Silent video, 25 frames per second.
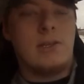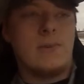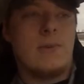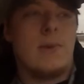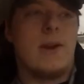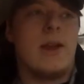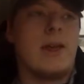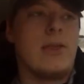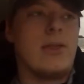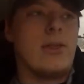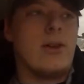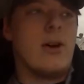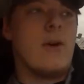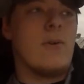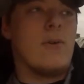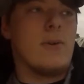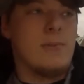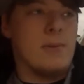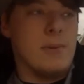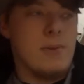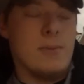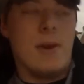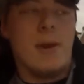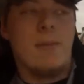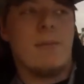what I thought would
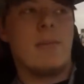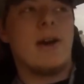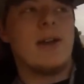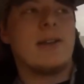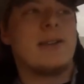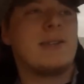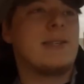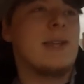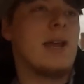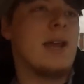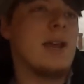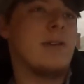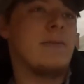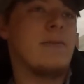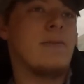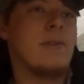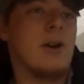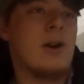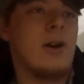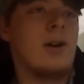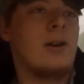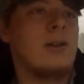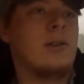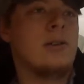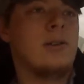be my Mustang
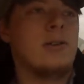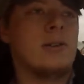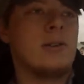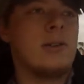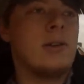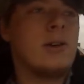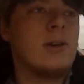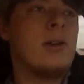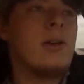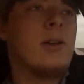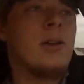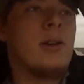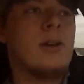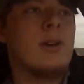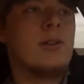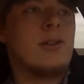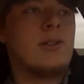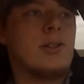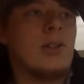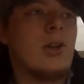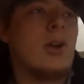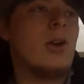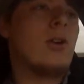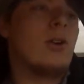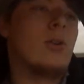fund,
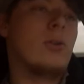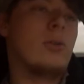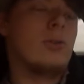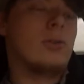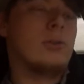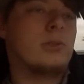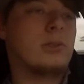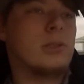so